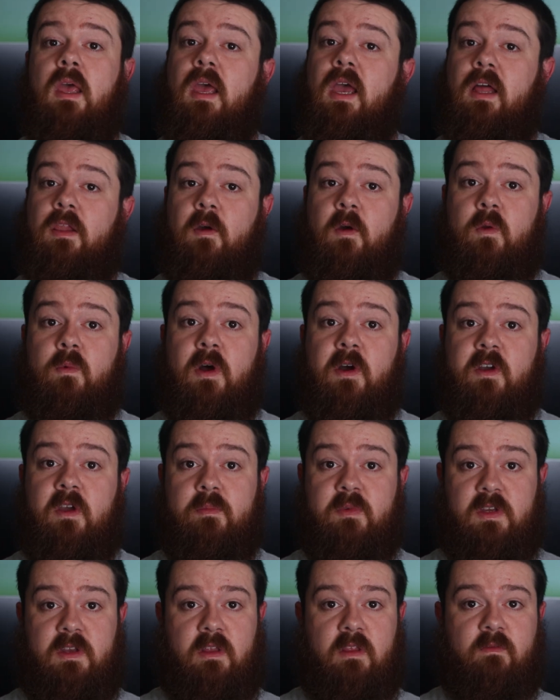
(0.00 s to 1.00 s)
Hello and welcome
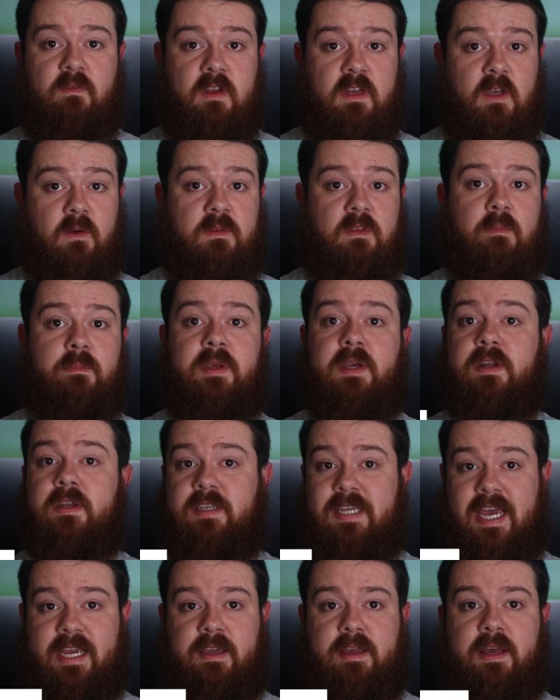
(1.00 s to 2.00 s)
to another video with the Bearded
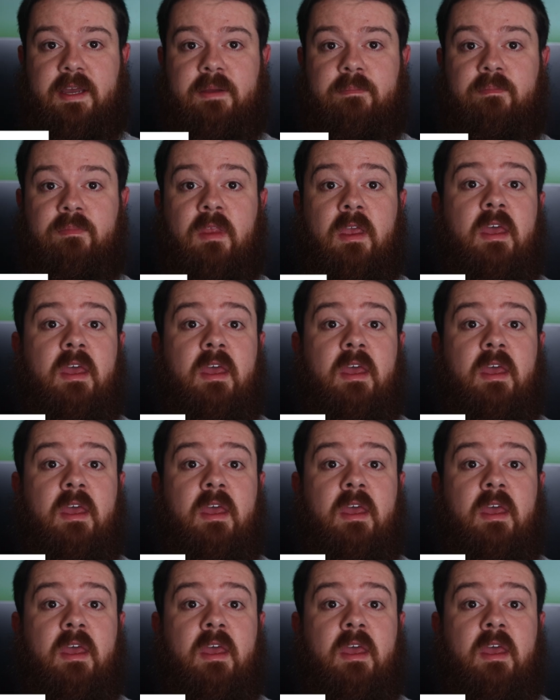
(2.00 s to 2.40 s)
Tech Guy.